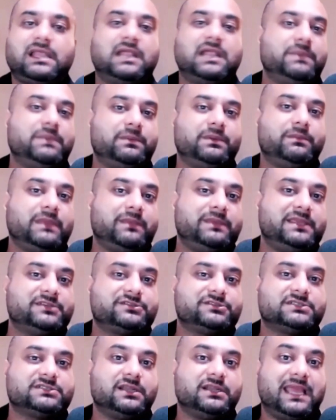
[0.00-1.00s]
of people may be
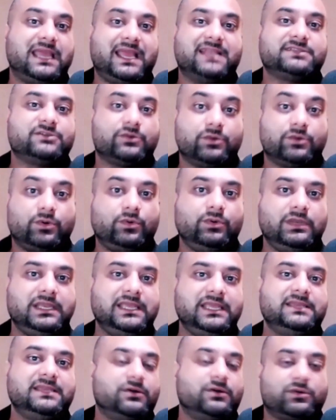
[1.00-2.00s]
interested in hands-on
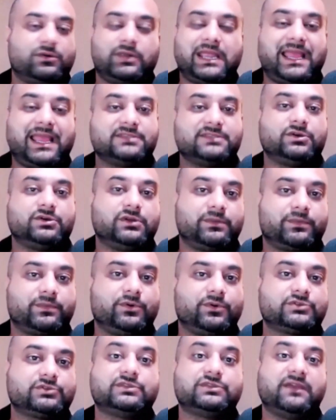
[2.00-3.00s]
only or hands-on
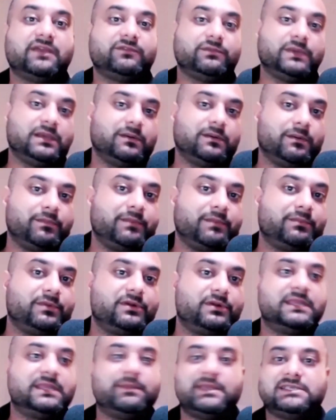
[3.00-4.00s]
approach, or they have to become a
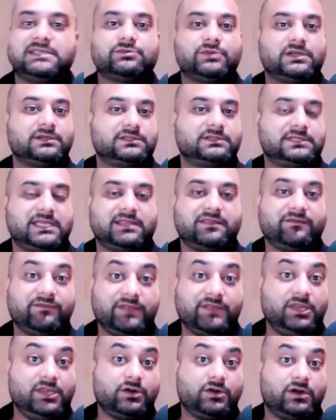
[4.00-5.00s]
member. They may just want to take the
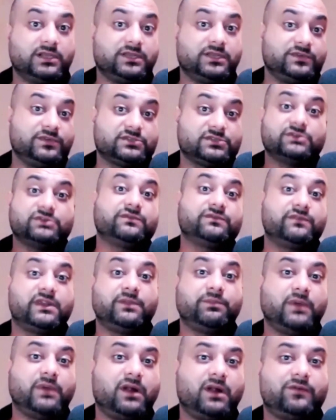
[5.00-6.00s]
video content, which is also
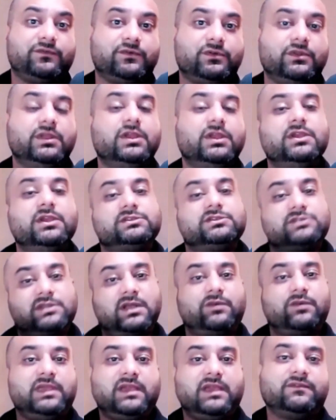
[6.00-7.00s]
very powerful. So
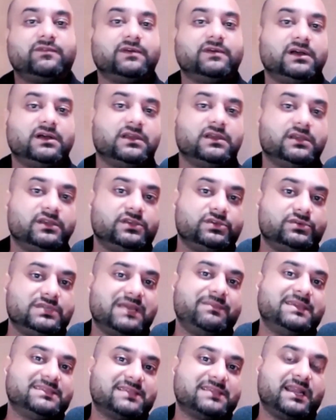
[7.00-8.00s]
now we have a
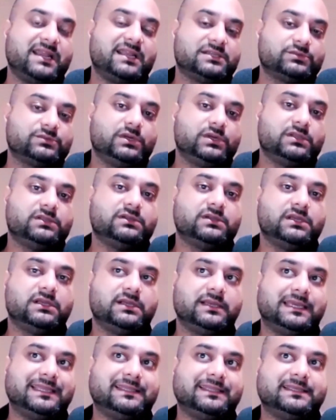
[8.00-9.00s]
Udemy site as well
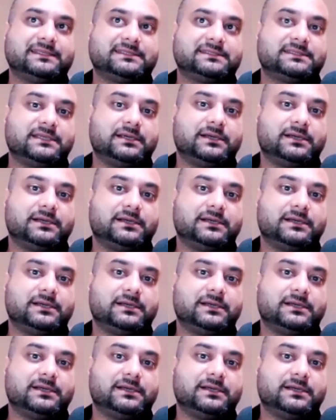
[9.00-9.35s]
in this.